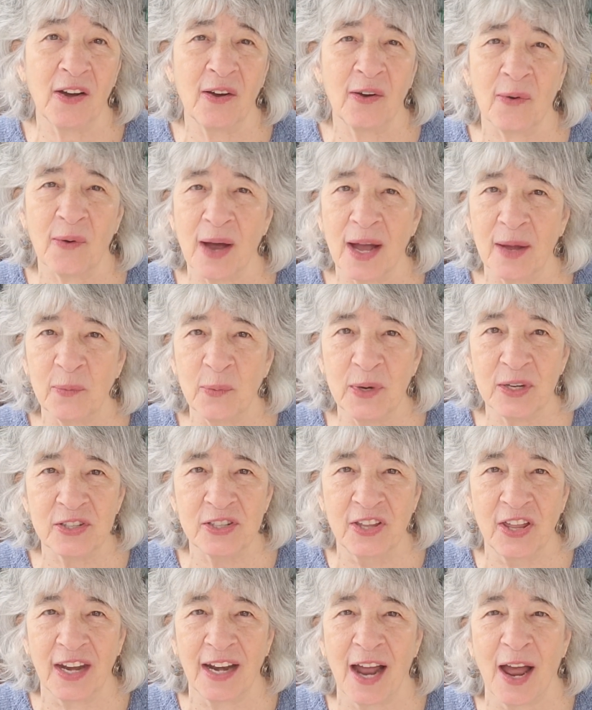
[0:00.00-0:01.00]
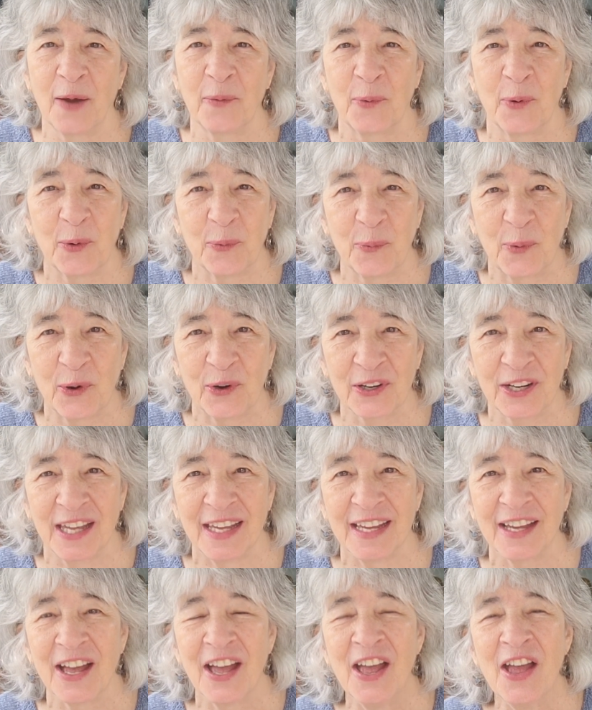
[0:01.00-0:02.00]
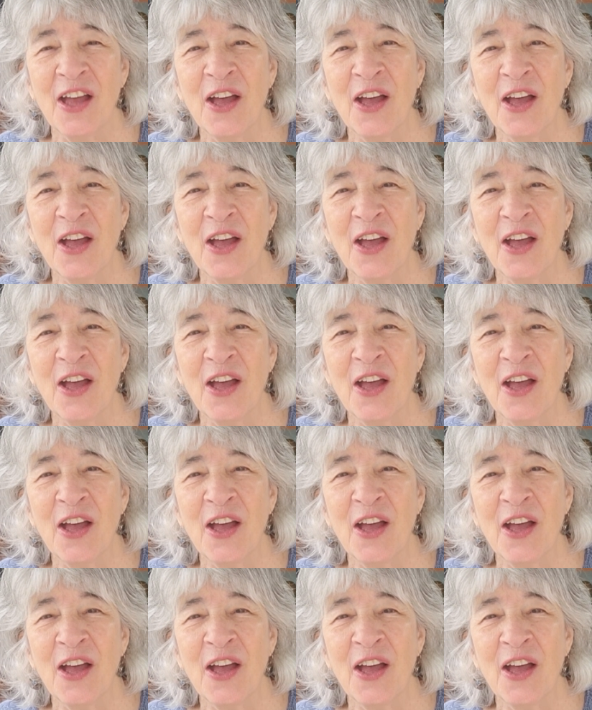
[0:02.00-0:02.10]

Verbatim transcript: oh, I wish that I were working